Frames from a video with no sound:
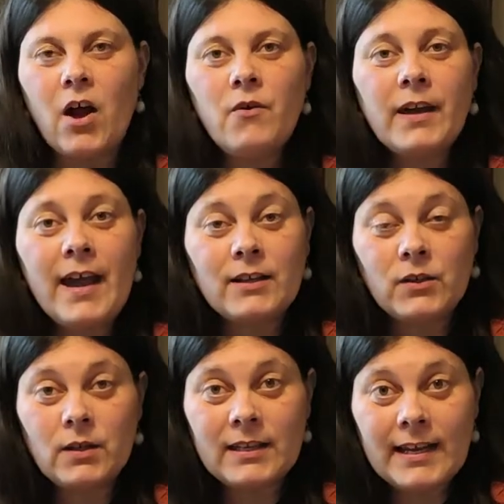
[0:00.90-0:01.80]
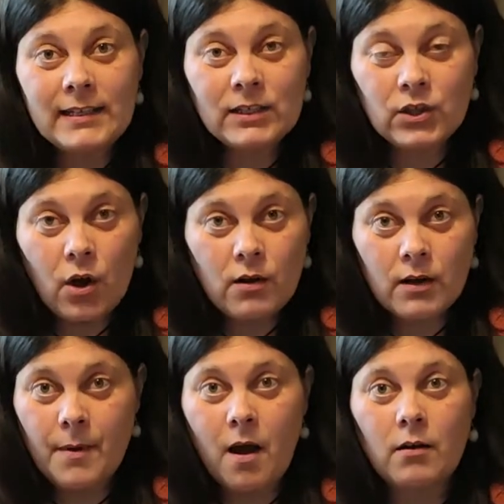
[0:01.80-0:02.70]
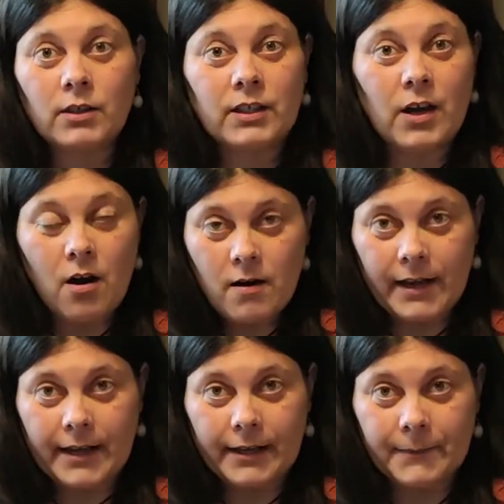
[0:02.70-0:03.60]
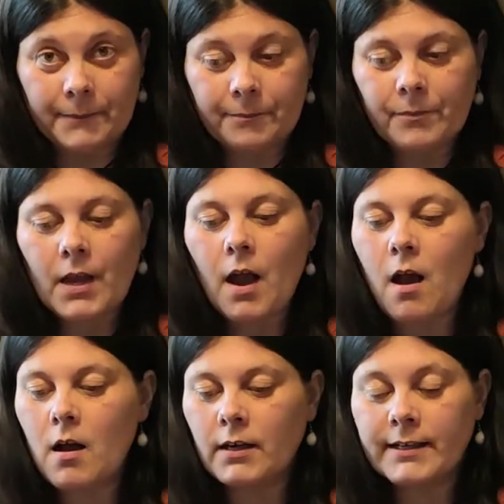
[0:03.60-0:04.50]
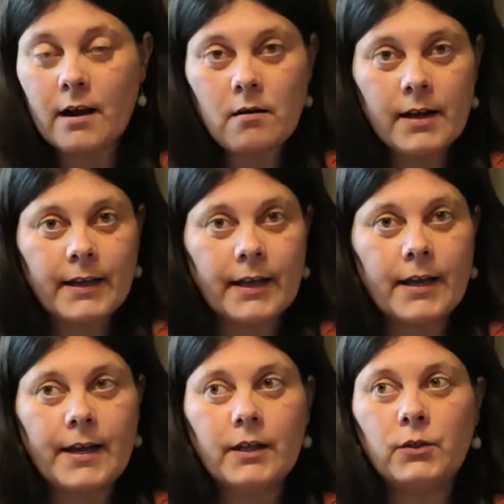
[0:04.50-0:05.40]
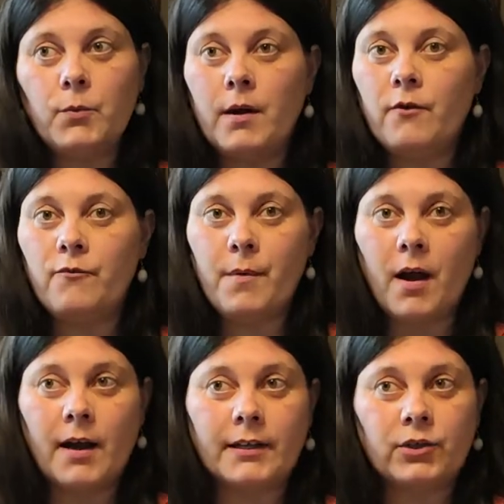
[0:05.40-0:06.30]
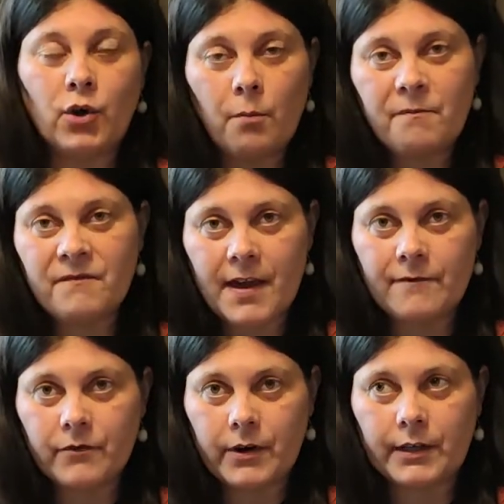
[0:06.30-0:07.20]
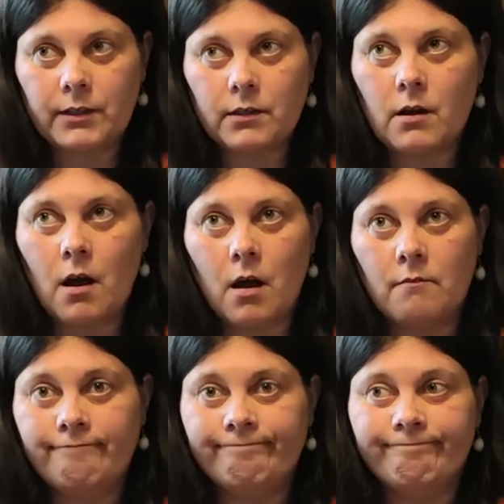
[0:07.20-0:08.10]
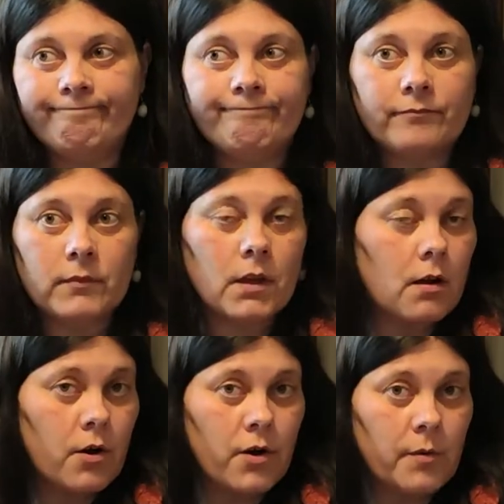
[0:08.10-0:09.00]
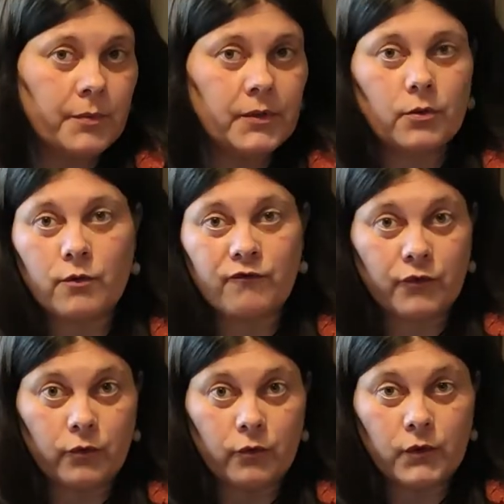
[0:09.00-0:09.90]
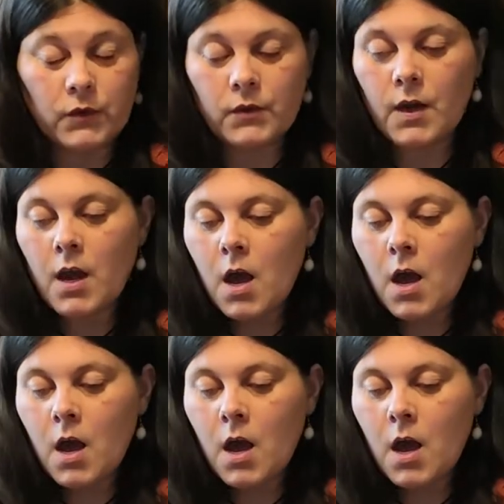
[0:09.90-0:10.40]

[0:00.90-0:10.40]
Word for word: Okay, so let's talk about garlic. Uh, garlic is one of my top favorite um, herbs or foods,